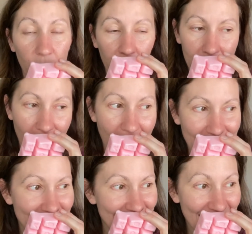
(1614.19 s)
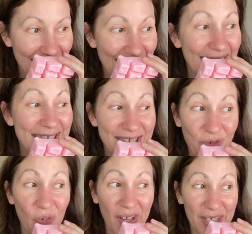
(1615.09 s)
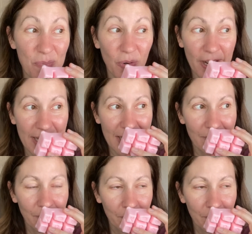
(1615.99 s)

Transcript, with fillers: really nice. This is really pretty.